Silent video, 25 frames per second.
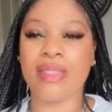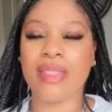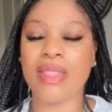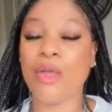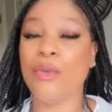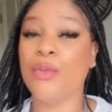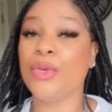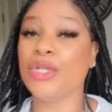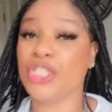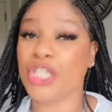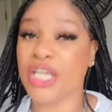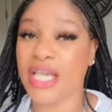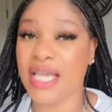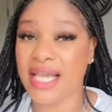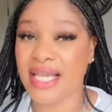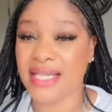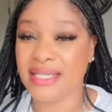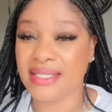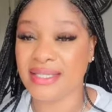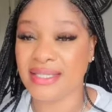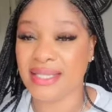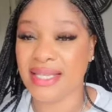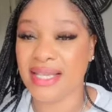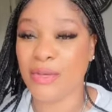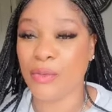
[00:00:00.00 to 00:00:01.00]
which it
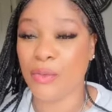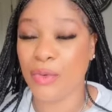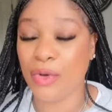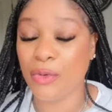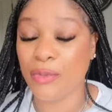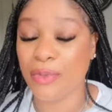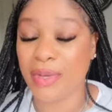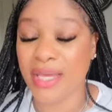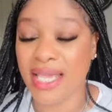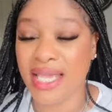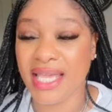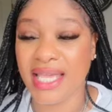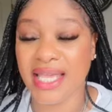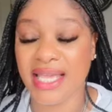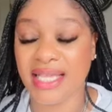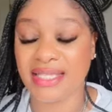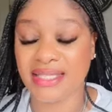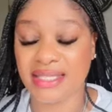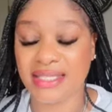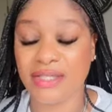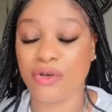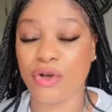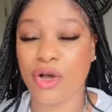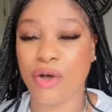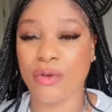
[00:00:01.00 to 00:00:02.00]
is, it will be, it is
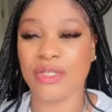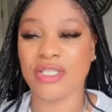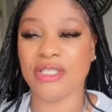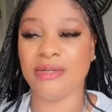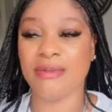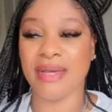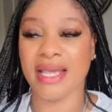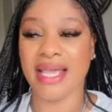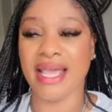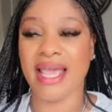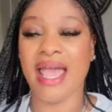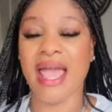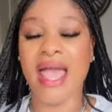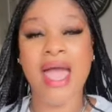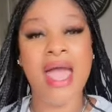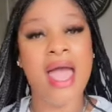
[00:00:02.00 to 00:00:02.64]
still going to be.